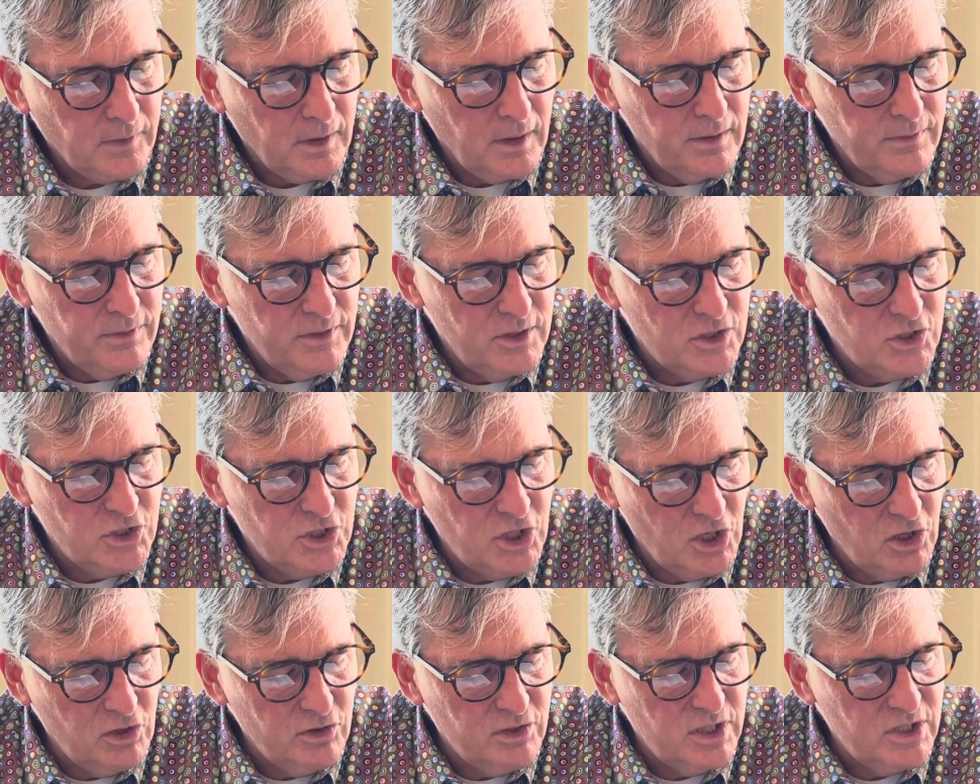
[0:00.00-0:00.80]
the
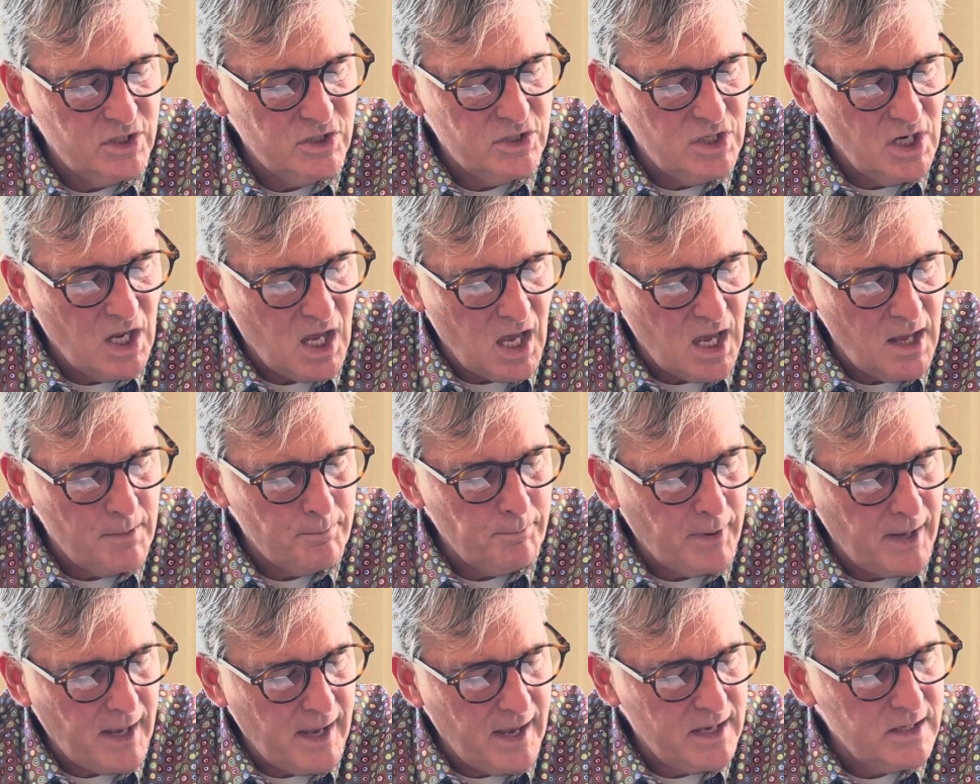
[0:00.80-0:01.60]
share does not
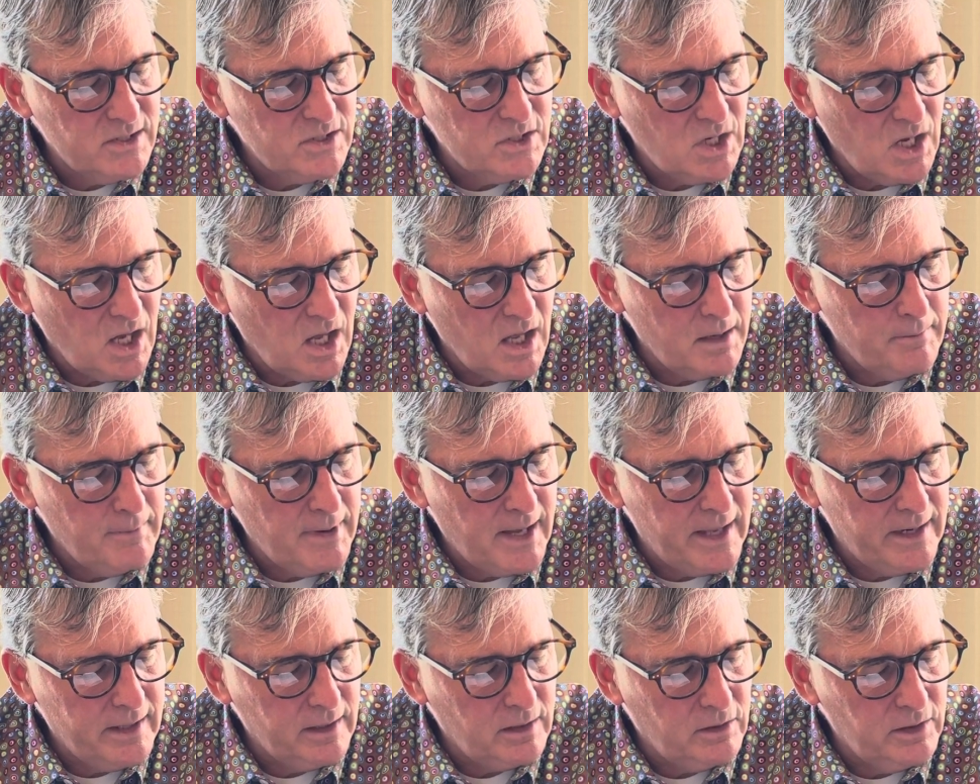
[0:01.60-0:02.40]
pass
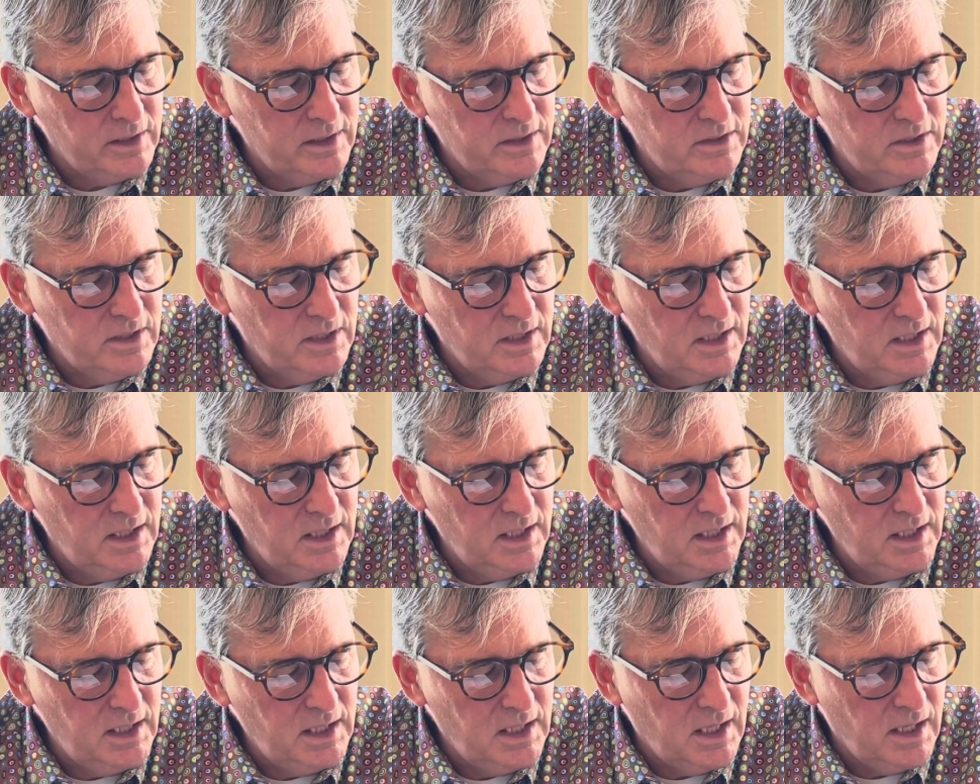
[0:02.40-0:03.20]
automatically to
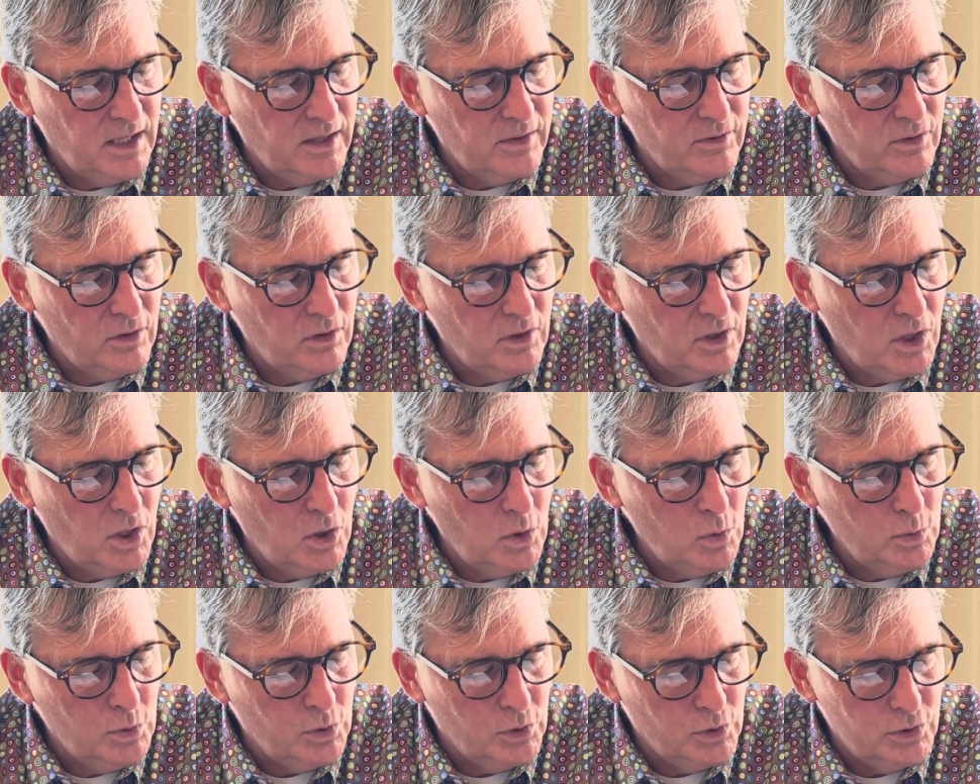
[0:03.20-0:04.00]
any other
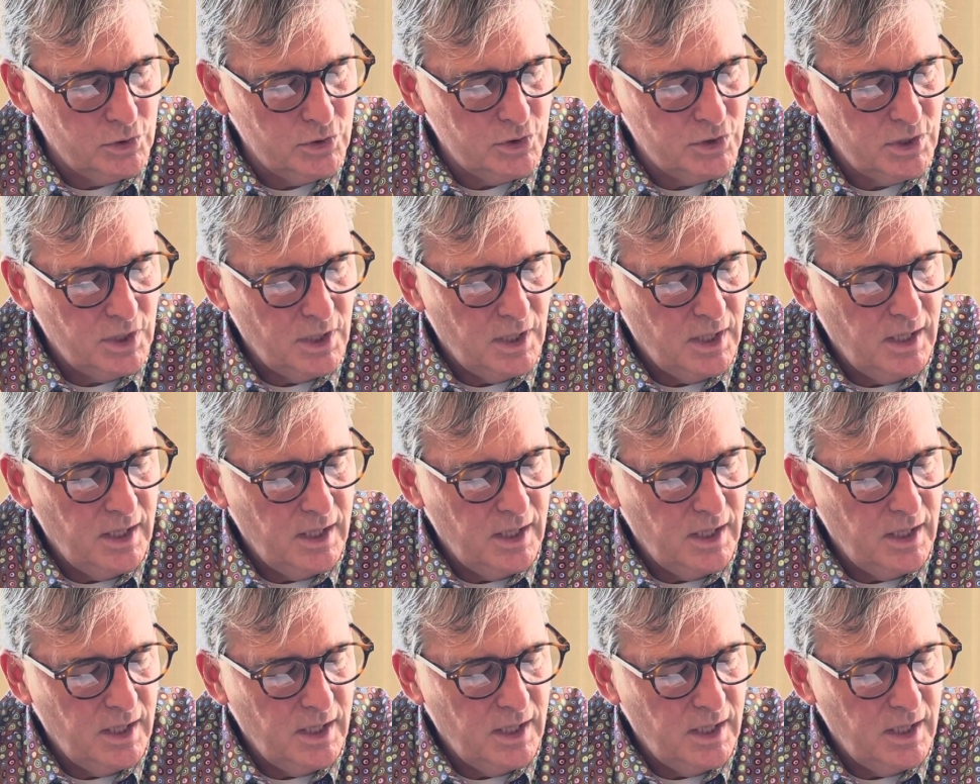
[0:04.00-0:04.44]
owners.